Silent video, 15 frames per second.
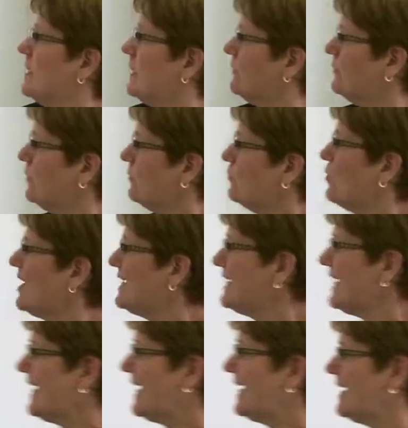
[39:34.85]
If you have 1
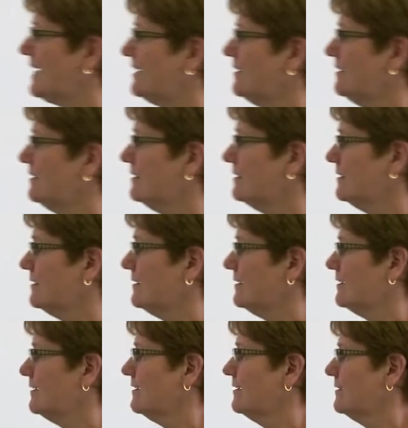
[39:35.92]
can
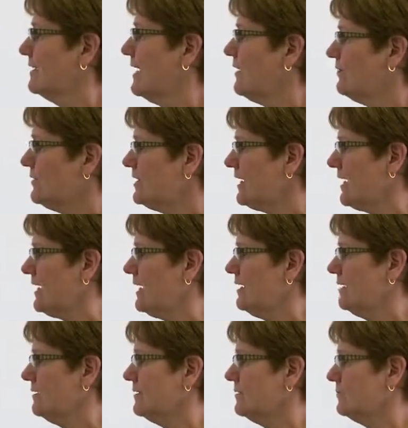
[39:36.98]
every day,
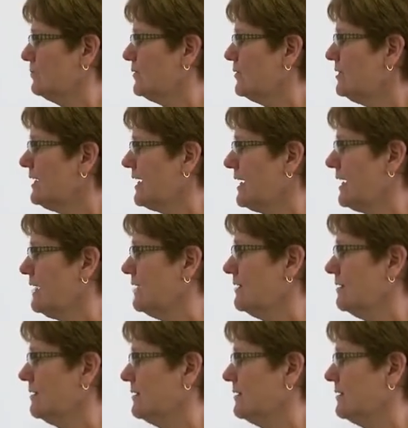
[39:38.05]
per day,